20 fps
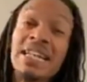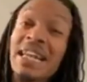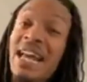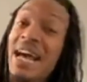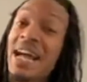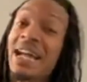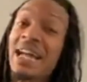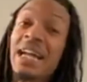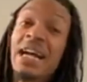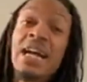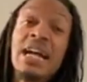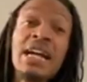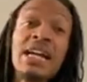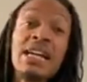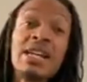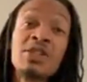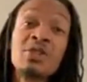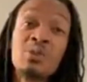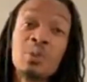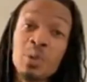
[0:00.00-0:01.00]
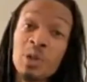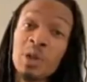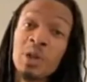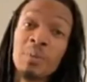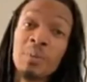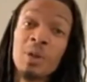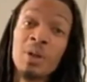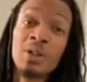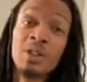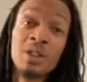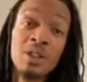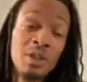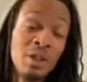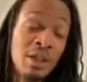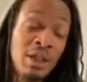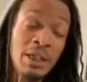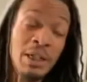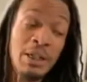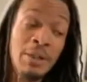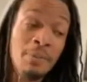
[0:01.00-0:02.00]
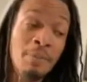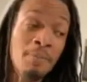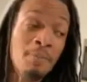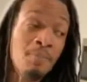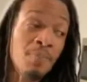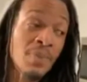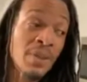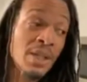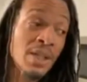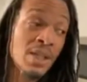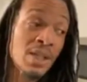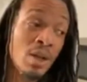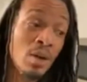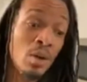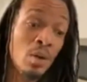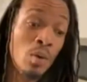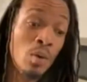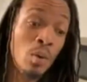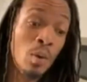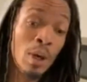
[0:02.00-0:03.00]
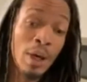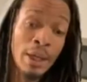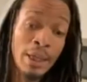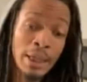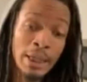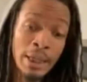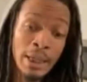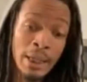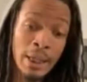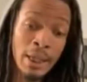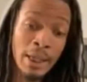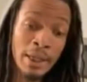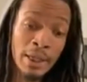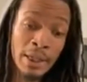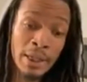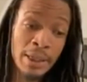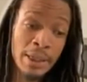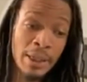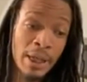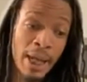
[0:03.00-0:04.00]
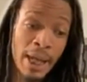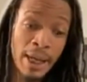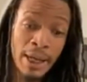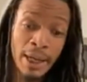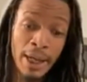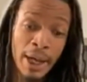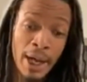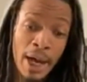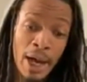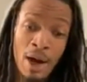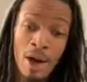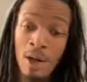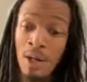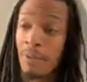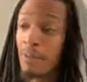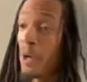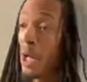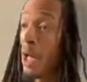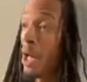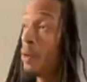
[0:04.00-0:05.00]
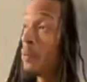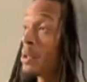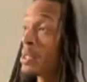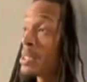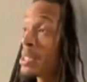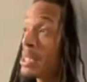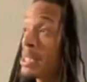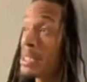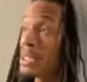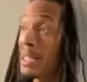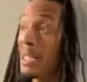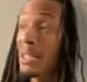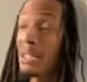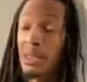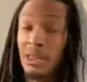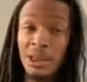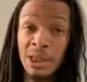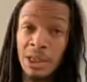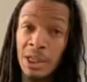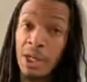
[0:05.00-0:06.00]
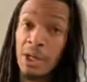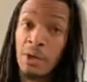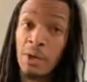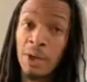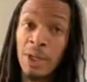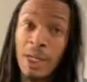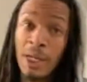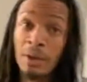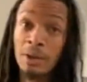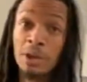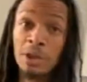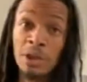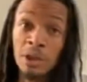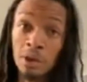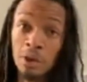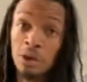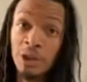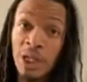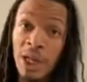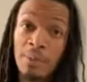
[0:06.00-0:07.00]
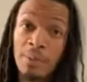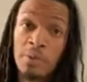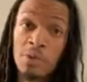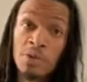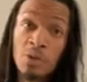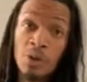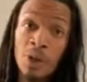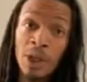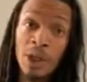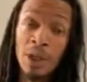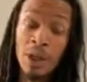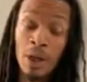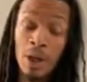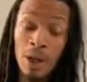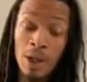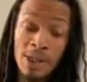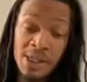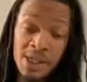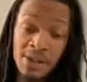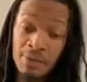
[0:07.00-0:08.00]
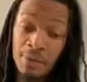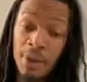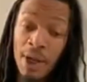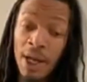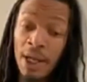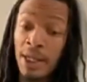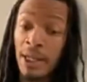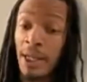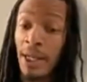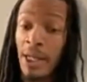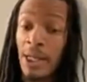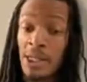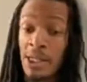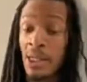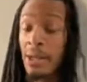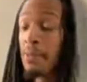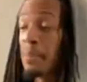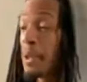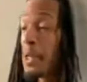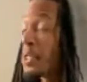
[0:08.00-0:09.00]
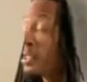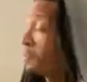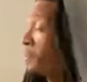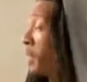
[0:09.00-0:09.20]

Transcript: that like, stuff, bro. It's real, bro. So, um, so like all I, all I want to say is they can shut down your accounts. So stop using credit cards. If you got any cash, let me get some